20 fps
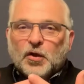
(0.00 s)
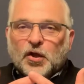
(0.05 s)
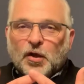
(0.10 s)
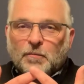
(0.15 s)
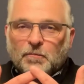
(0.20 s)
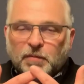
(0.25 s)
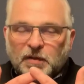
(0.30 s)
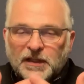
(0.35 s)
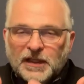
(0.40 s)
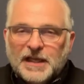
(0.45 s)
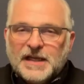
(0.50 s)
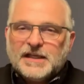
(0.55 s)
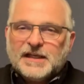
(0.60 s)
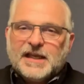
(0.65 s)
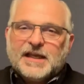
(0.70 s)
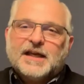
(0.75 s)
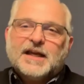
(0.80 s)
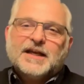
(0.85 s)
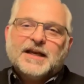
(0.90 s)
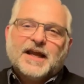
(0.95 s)

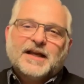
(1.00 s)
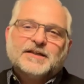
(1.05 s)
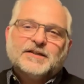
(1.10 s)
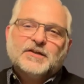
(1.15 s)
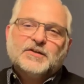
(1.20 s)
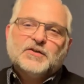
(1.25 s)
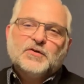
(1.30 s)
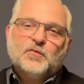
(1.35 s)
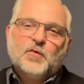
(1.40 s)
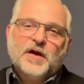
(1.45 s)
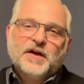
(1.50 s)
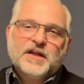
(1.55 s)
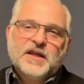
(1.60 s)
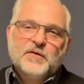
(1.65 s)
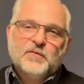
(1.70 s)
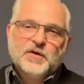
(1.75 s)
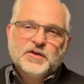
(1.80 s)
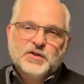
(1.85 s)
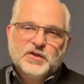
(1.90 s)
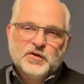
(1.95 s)
completely connected to what he
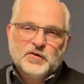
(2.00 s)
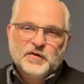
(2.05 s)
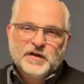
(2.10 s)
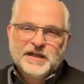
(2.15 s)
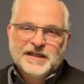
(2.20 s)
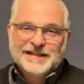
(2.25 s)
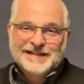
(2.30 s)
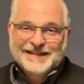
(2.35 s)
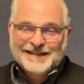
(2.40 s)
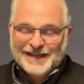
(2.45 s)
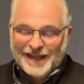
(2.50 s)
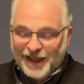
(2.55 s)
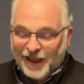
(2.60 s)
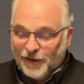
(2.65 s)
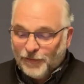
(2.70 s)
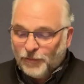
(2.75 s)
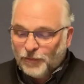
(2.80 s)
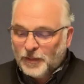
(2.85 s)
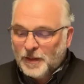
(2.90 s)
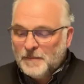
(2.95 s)
would do in his
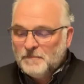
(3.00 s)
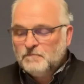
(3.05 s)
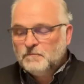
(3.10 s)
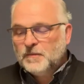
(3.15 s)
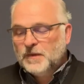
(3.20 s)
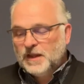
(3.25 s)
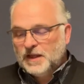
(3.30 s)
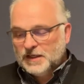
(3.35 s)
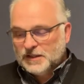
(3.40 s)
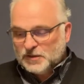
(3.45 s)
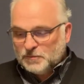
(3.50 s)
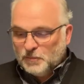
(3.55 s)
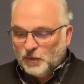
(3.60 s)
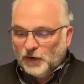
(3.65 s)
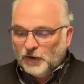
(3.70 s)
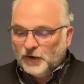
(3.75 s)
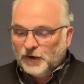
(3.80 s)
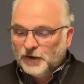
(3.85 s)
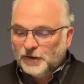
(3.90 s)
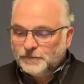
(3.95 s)
death and his
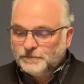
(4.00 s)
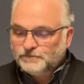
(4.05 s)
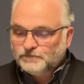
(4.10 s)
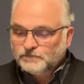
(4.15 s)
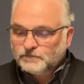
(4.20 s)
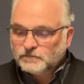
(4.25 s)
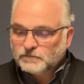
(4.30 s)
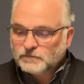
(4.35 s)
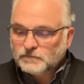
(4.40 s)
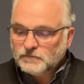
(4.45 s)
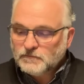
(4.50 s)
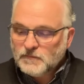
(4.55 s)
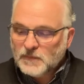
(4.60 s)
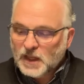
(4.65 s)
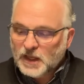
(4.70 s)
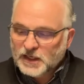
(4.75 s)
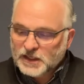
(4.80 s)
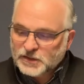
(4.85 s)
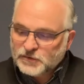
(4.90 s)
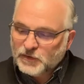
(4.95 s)
burial
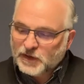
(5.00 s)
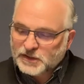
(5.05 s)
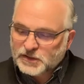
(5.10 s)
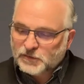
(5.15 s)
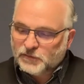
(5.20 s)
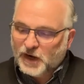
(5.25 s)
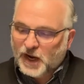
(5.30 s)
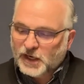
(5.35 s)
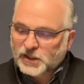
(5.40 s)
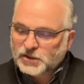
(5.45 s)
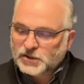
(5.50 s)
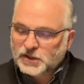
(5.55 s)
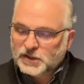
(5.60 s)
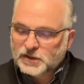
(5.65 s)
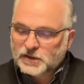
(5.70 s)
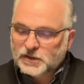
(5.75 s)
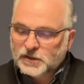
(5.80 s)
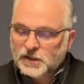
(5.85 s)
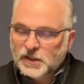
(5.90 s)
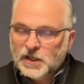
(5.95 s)
and his
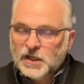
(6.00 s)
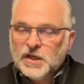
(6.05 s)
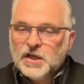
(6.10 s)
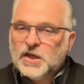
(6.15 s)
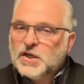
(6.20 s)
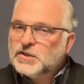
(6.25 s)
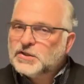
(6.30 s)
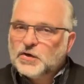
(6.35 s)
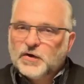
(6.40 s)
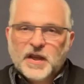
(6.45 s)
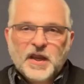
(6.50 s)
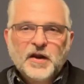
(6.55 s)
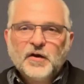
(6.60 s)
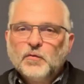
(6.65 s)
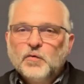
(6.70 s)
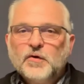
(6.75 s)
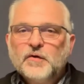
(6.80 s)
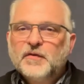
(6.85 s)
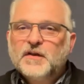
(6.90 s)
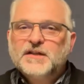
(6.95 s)
resurrection. So here
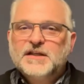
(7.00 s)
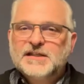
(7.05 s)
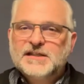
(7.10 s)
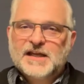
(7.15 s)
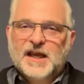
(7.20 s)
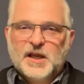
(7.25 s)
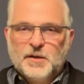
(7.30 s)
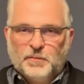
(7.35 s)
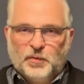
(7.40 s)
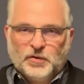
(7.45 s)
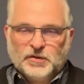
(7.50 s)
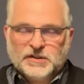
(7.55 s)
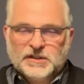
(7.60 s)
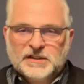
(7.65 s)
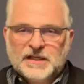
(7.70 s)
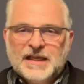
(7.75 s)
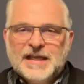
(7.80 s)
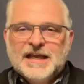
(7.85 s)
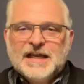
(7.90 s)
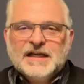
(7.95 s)
were the
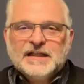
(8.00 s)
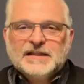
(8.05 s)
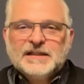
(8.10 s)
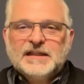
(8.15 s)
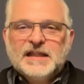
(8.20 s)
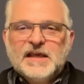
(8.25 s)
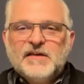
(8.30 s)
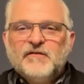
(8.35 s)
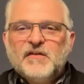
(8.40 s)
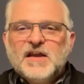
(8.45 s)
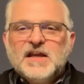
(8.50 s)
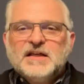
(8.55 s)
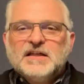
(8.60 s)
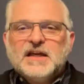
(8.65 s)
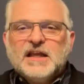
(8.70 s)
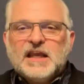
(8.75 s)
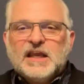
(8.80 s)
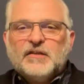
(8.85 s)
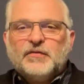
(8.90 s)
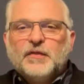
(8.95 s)
disciples living
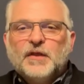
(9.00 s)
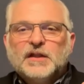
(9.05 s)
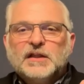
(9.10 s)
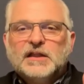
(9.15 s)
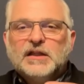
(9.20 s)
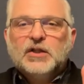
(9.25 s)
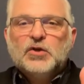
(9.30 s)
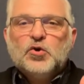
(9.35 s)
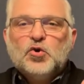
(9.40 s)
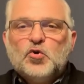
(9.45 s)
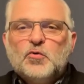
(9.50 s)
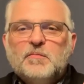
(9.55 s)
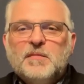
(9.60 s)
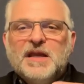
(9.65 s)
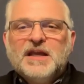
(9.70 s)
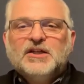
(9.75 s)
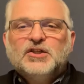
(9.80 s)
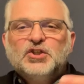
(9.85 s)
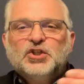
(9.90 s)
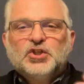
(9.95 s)
in the
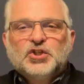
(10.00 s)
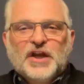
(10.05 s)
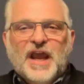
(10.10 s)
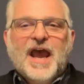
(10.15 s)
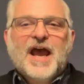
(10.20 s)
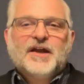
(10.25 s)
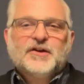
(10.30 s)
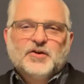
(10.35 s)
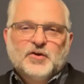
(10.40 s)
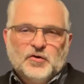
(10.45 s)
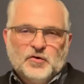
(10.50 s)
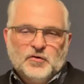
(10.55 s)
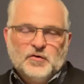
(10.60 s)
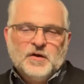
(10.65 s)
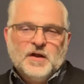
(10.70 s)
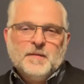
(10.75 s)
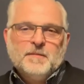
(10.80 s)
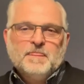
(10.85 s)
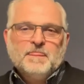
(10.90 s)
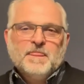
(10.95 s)
looming
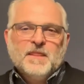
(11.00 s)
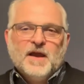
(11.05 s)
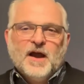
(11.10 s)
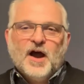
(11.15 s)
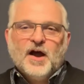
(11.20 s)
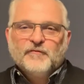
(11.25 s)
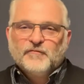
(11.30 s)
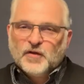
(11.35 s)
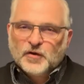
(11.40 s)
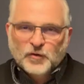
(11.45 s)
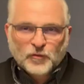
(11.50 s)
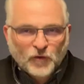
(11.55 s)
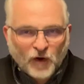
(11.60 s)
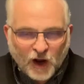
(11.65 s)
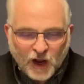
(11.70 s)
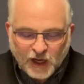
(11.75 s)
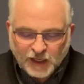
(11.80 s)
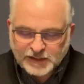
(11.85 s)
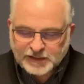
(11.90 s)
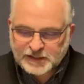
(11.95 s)
shadow of the
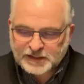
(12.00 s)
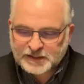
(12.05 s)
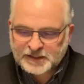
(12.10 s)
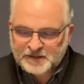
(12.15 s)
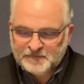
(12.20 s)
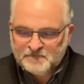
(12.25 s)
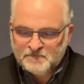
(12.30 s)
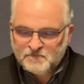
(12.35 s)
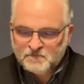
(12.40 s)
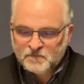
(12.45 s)
cross.